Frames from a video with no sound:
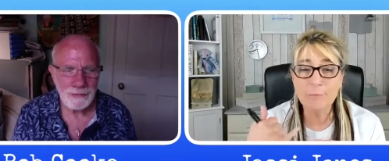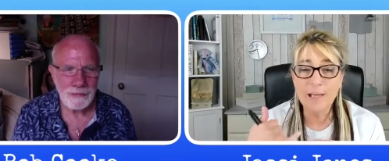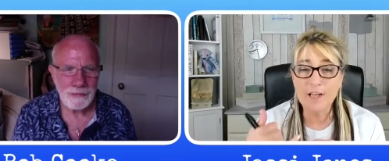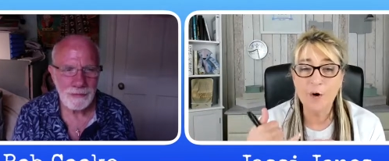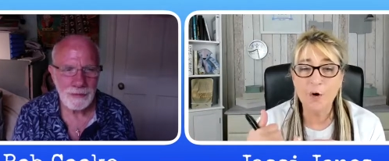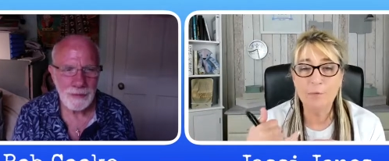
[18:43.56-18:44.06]
Speaker 1: me
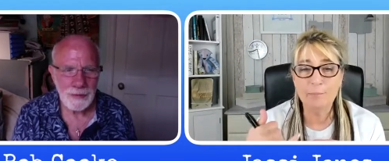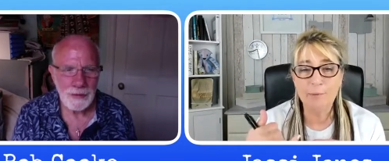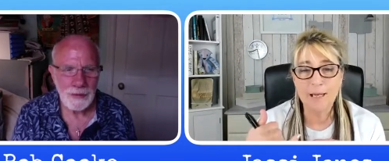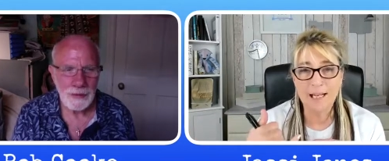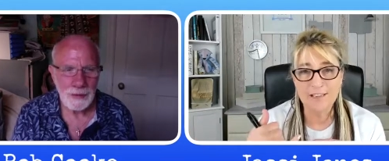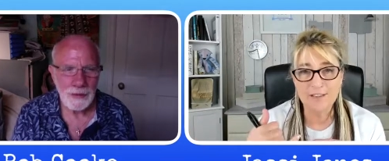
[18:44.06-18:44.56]
up
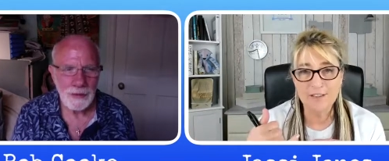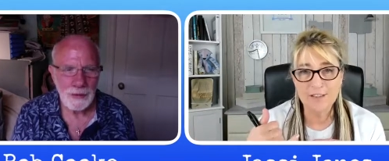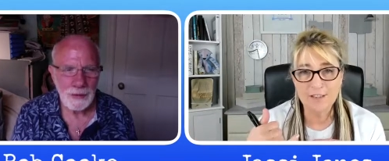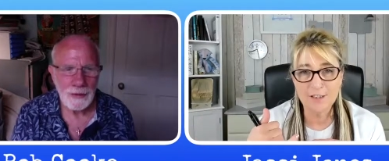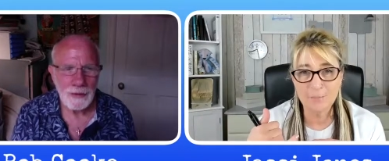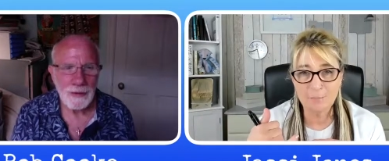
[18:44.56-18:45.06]
and
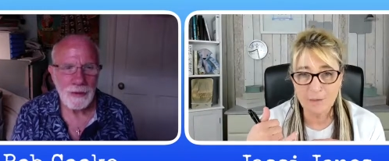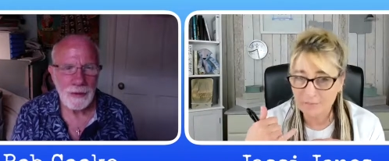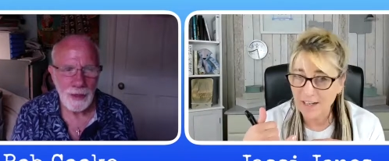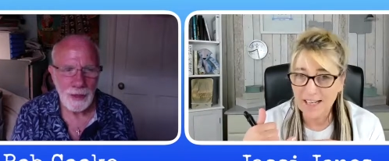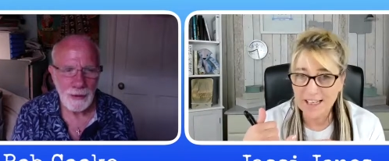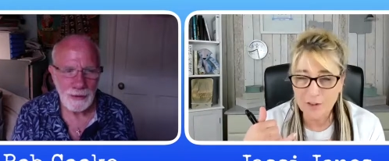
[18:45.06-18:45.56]
be
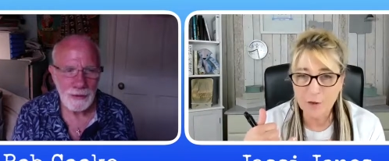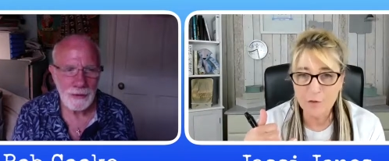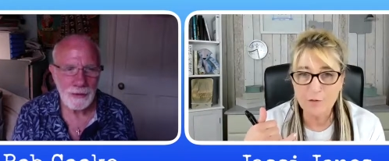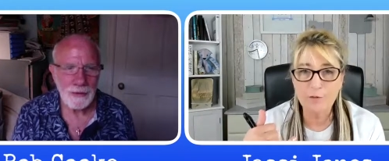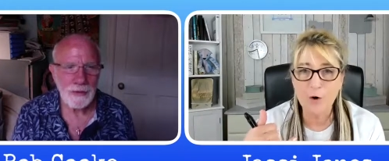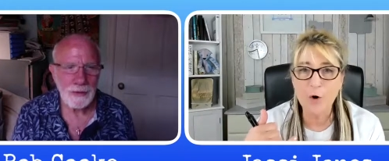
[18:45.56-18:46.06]
yeah. fine on the
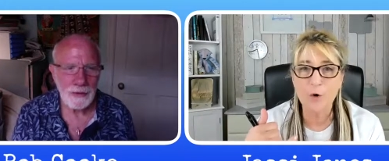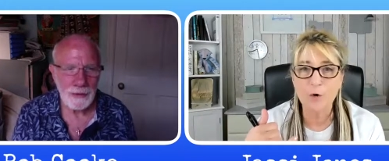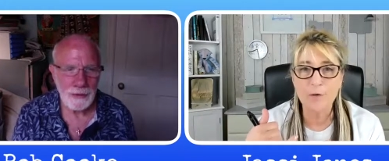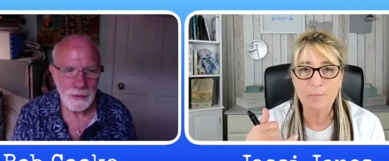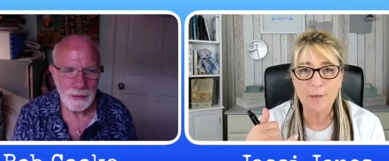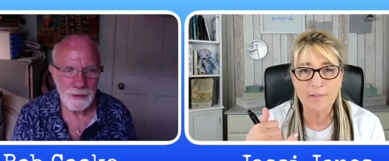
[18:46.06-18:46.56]
phone.
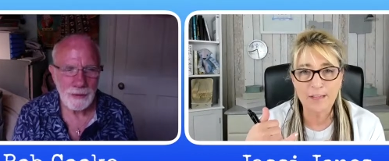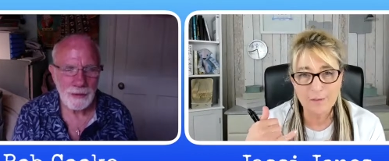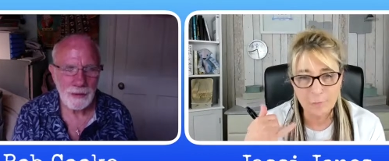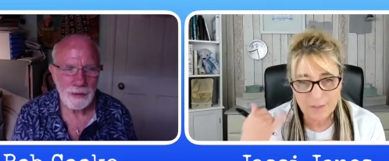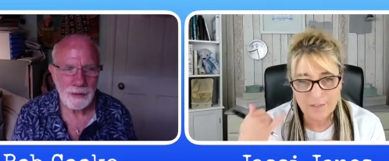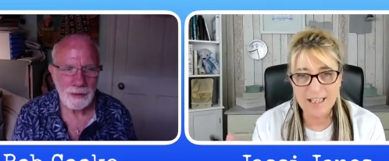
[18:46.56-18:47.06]
But then
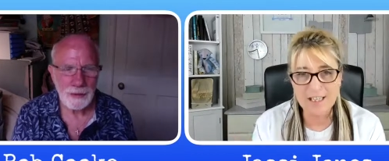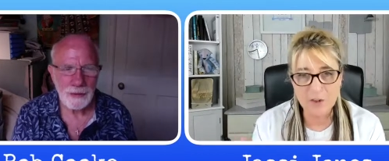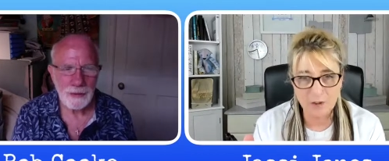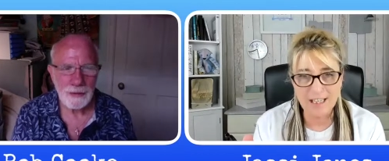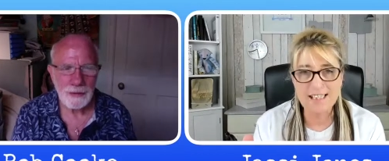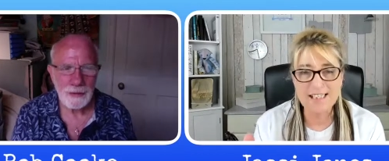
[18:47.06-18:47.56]
when they
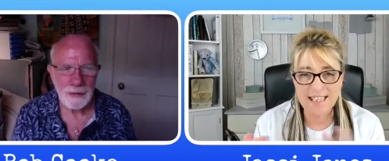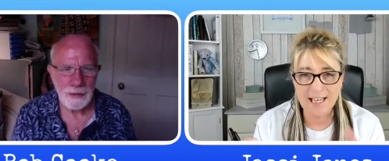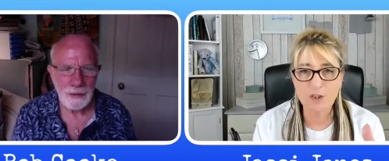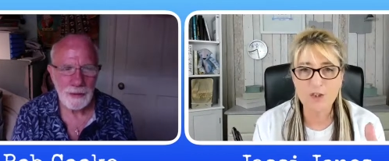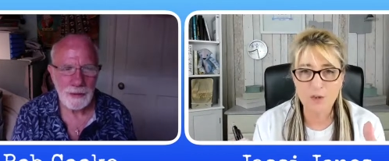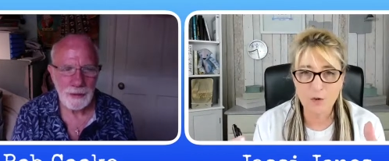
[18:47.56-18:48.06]
try to get,
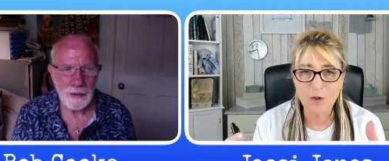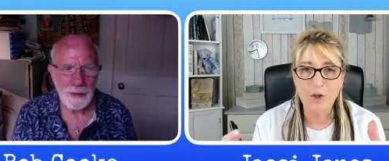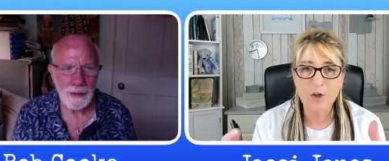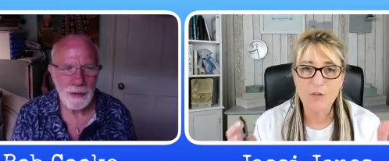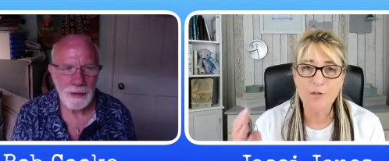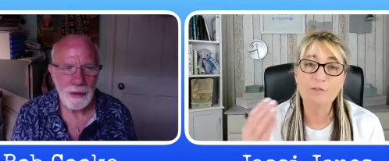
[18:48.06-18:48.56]
so
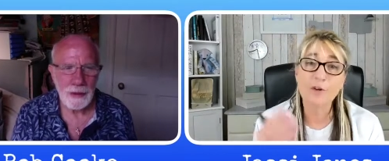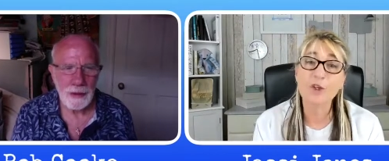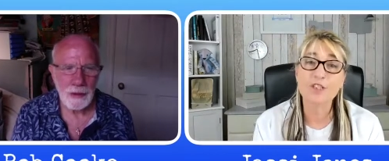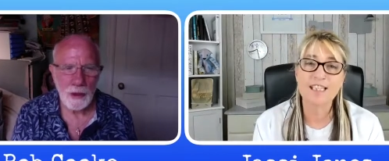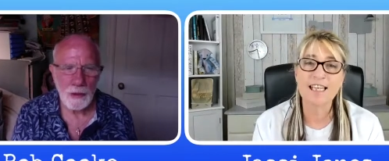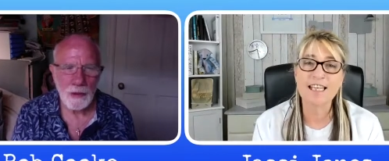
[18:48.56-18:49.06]
the first
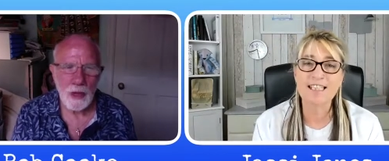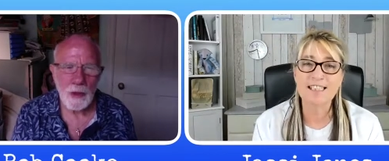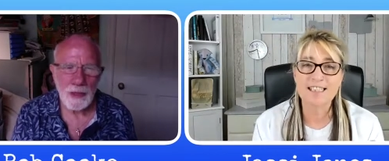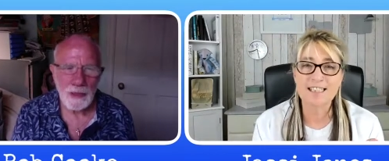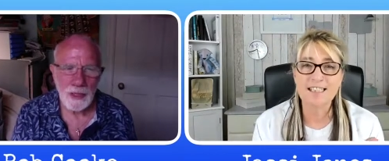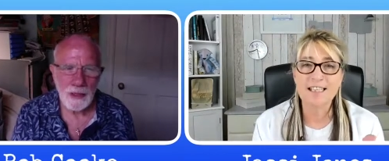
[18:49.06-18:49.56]
thing, so
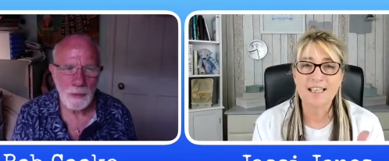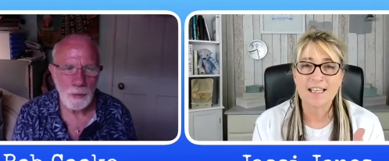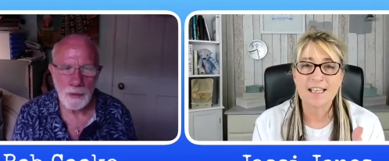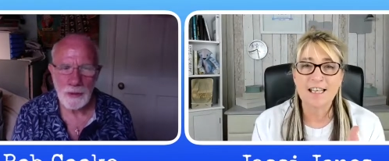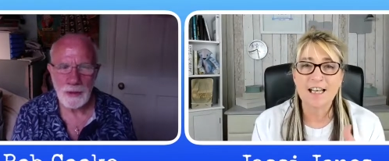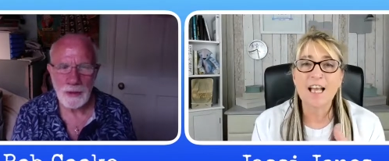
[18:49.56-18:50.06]
Speaker 2: accessible,
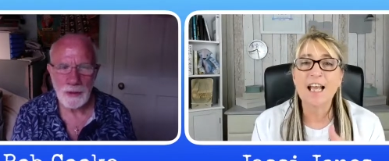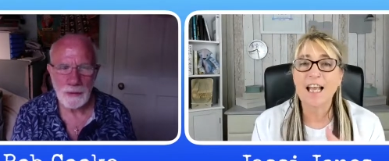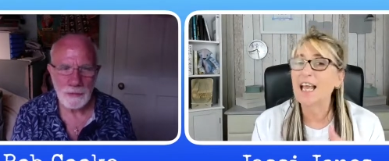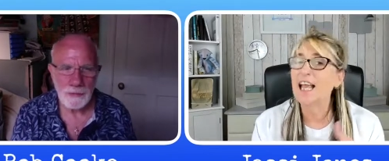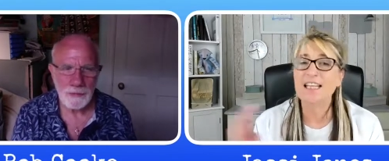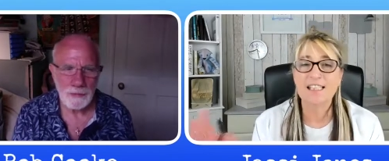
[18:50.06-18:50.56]
is it?
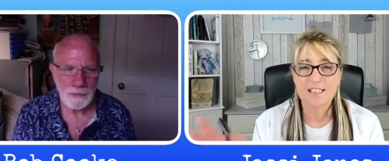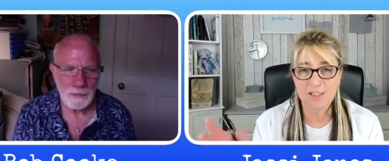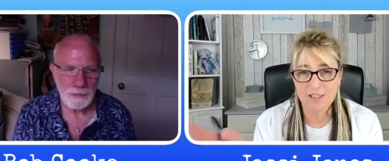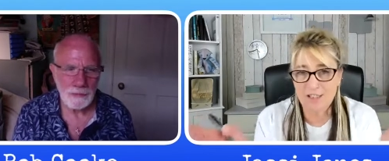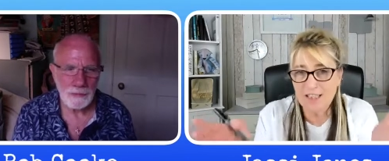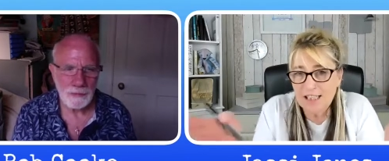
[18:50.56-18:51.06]
Speaker 1: It's
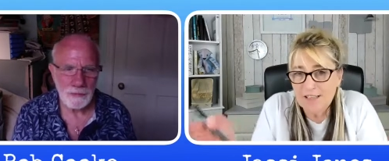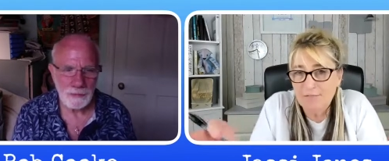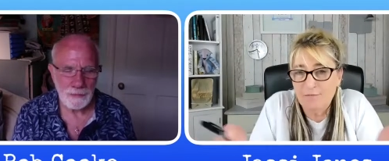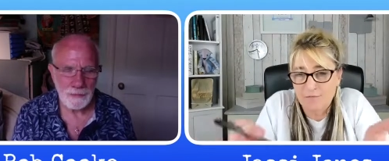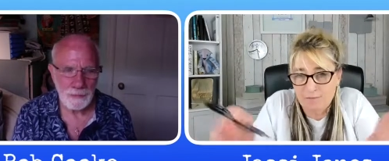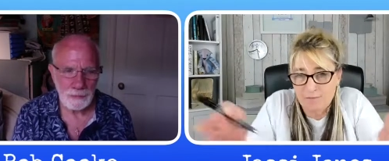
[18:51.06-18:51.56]

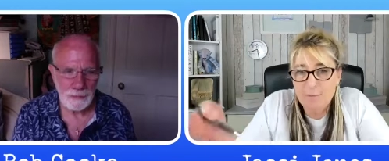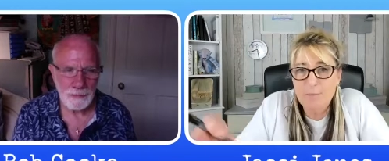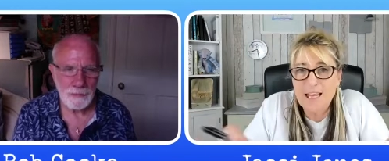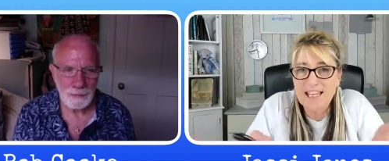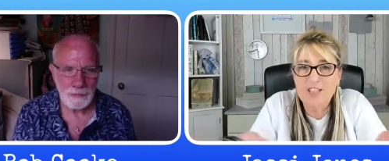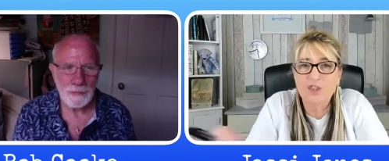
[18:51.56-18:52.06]

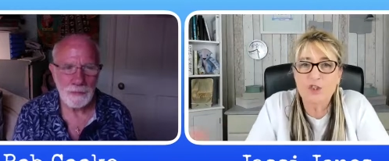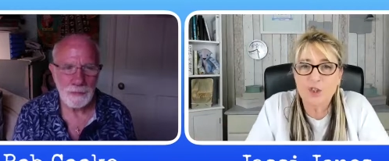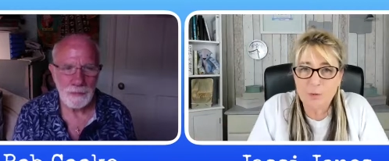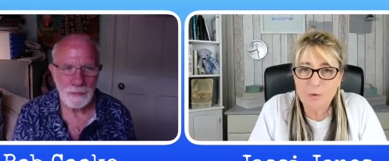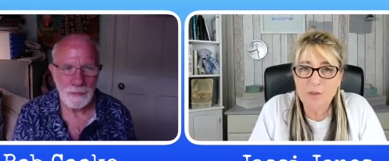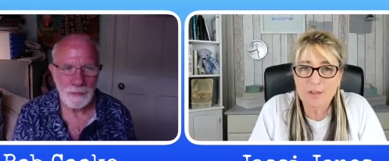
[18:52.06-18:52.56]
making
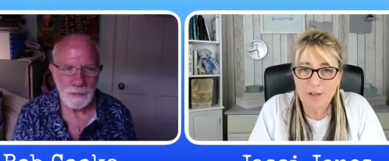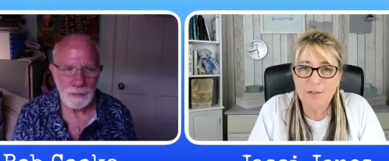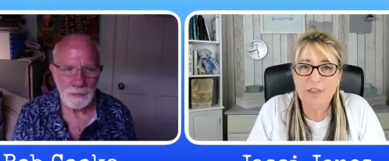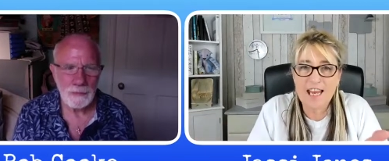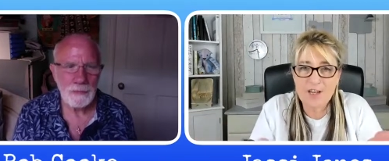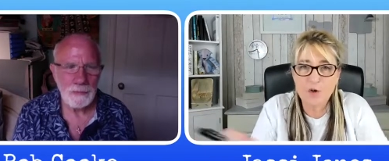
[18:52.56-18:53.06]
sure that
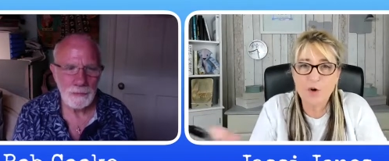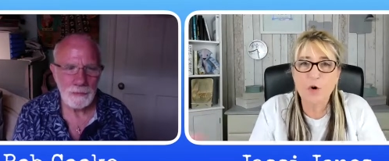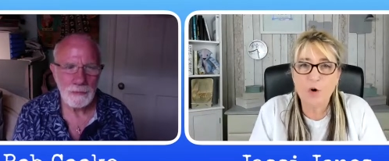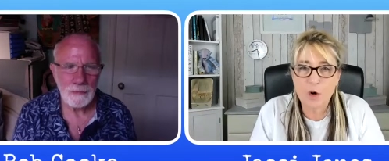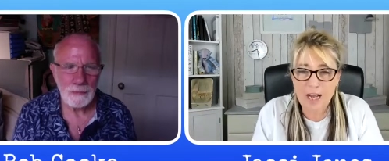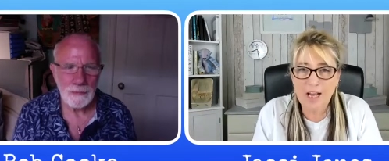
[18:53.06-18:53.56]
they know
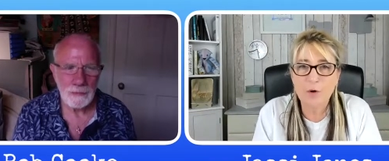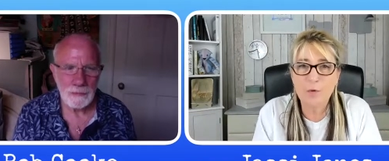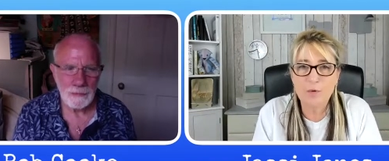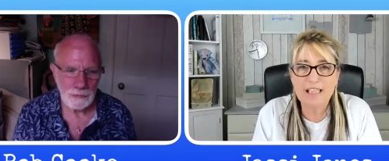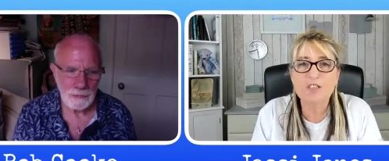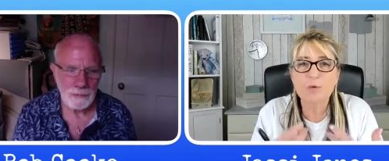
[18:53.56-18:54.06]
how
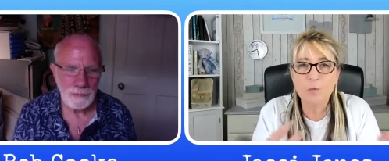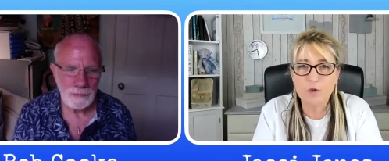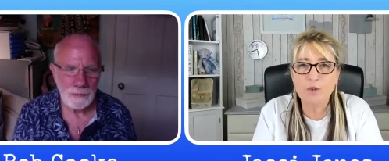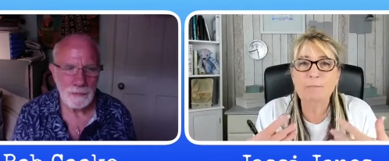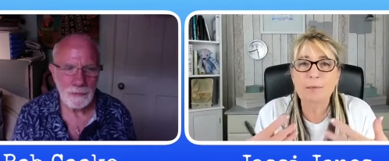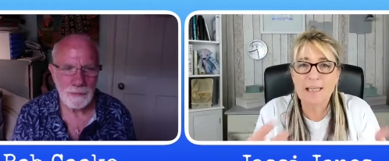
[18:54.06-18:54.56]
this
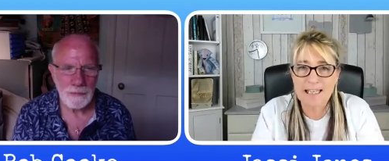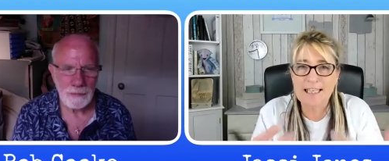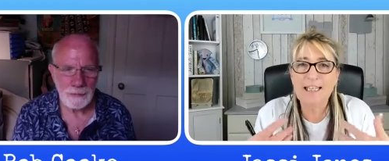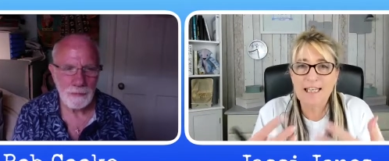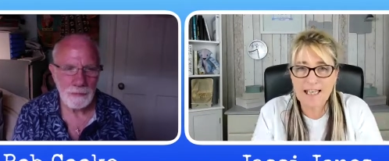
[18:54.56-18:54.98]
would be